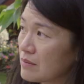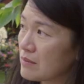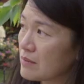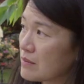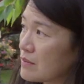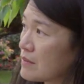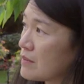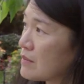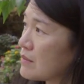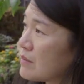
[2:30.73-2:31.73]

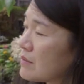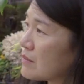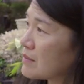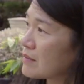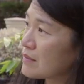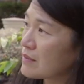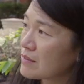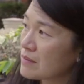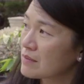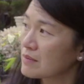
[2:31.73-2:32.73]

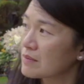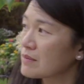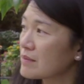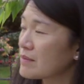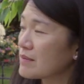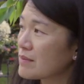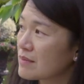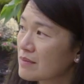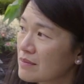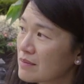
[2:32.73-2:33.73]

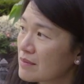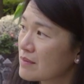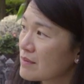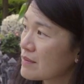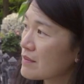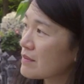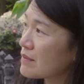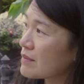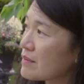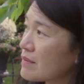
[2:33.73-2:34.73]

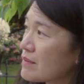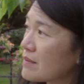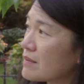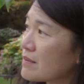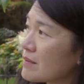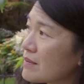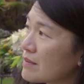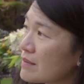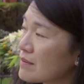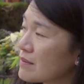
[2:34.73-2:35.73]

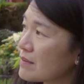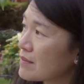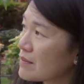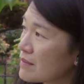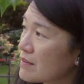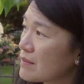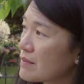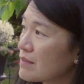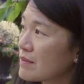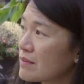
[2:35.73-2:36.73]

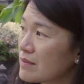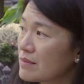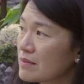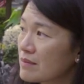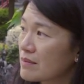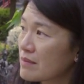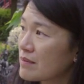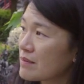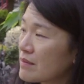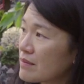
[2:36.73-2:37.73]

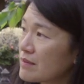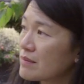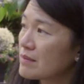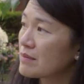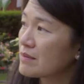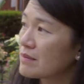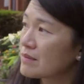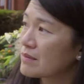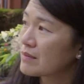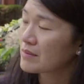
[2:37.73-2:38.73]
[no speech]